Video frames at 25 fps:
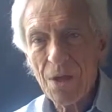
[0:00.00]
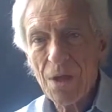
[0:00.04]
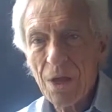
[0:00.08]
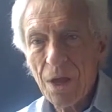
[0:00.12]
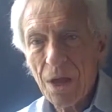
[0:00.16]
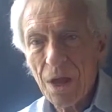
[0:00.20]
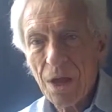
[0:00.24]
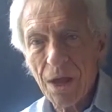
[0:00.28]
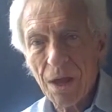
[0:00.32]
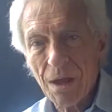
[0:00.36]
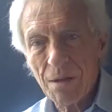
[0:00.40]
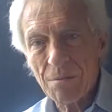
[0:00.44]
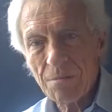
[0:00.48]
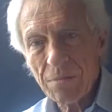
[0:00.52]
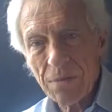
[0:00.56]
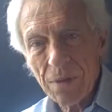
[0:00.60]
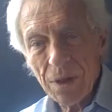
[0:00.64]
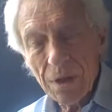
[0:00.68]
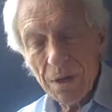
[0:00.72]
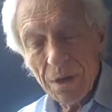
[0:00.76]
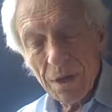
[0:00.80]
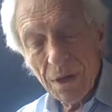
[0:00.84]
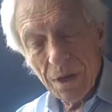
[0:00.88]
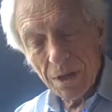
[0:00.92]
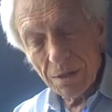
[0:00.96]

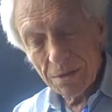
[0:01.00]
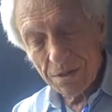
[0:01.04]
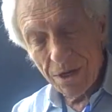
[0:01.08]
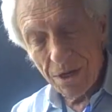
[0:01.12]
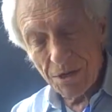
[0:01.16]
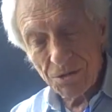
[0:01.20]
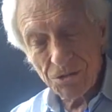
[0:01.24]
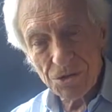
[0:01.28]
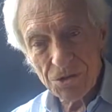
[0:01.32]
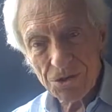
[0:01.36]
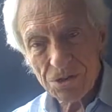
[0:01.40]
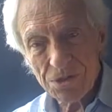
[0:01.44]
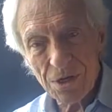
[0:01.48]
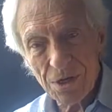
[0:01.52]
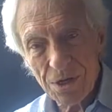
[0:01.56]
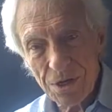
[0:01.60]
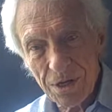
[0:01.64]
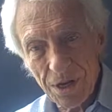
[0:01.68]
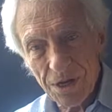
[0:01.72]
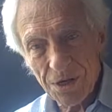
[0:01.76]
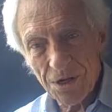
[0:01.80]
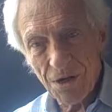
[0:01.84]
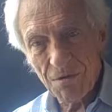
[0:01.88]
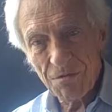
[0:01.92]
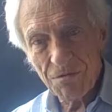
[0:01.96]
And
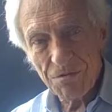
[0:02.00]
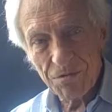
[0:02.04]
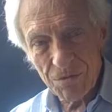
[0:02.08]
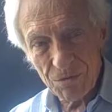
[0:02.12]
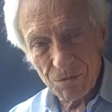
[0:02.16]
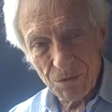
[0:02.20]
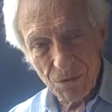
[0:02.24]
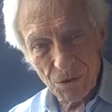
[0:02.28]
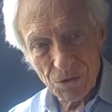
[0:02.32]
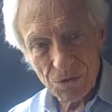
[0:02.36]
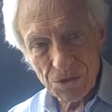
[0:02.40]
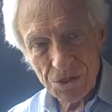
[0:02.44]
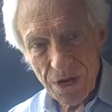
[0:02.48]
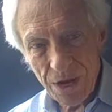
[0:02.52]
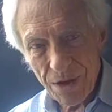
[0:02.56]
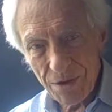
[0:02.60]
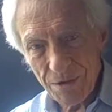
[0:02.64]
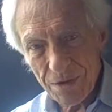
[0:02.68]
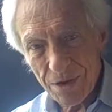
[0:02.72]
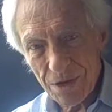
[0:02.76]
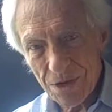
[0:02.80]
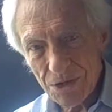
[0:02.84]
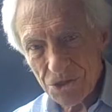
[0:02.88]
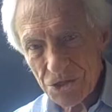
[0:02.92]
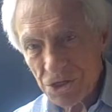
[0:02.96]
interestingly enough,
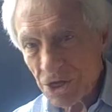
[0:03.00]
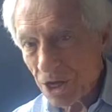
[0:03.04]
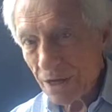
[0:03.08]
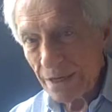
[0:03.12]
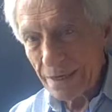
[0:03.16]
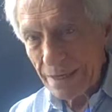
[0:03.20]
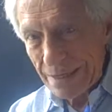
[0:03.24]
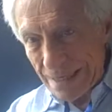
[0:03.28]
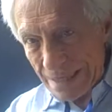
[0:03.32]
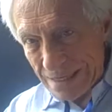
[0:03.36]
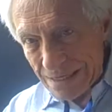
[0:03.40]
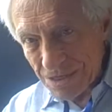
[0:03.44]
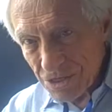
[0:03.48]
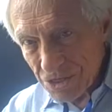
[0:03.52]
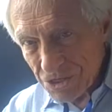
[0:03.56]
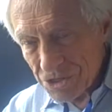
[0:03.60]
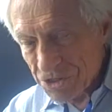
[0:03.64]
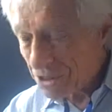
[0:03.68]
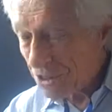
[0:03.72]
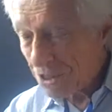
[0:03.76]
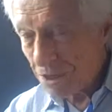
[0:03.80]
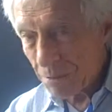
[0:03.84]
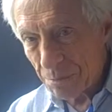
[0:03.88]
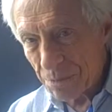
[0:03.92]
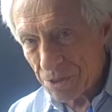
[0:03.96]
Rotarians are leaders
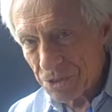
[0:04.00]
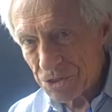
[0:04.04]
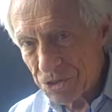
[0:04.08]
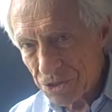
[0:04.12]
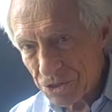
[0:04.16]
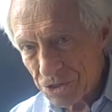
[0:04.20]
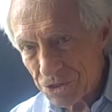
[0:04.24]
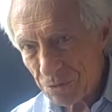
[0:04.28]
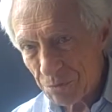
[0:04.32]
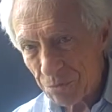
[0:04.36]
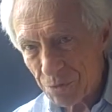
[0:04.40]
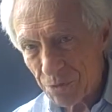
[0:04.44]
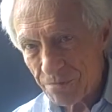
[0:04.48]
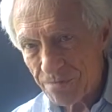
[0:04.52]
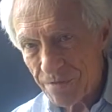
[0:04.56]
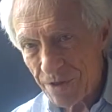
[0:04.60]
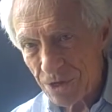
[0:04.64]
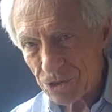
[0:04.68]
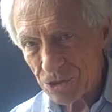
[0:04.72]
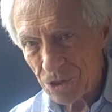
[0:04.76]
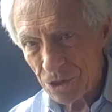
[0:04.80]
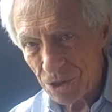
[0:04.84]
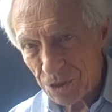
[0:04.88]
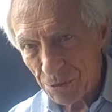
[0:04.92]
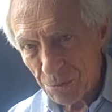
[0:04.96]
in the business and
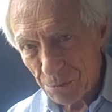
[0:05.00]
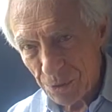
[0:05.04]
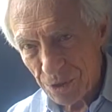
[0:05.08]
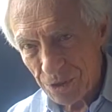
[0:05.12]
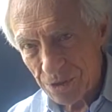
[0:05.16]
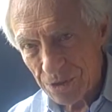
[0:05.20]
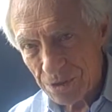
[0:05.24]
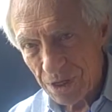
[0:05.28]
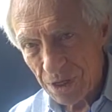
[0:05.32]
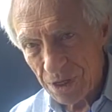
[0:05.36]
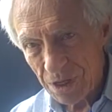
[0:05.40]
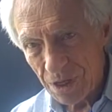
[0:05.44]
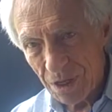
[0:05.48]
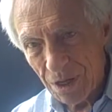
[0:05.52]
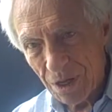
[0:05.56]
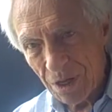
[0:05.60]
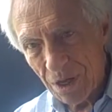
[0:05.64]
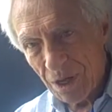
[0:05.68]
professional community,